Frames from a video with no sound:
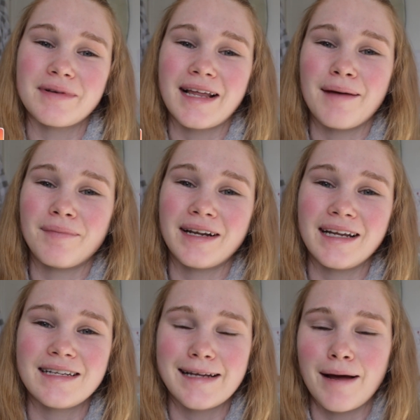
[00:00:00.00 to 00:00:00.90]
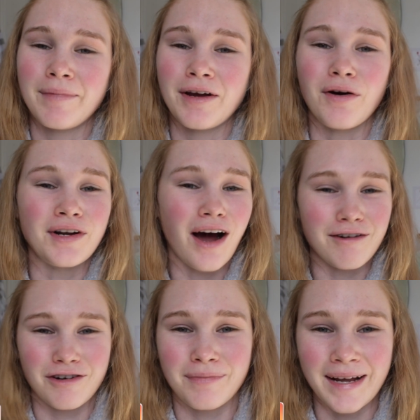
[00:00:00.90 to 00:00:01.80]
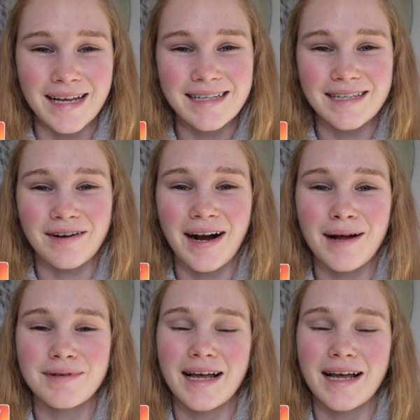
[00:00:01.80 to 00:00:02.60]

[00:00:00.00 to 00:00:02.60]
then please DM me on either of my Instagrams,